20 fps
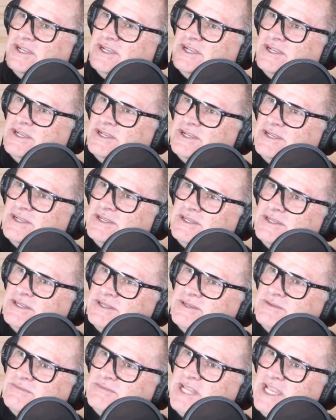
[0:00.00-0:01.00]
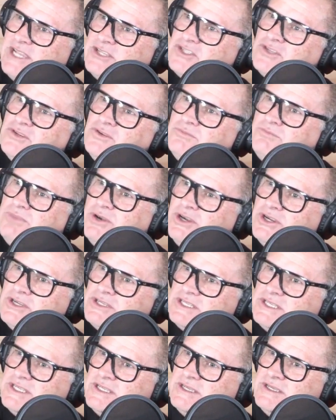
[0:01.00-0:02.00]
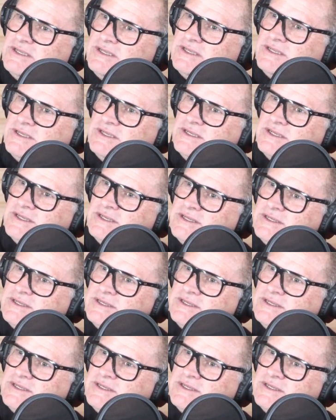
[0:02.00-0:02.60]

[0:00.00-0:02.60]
National Party,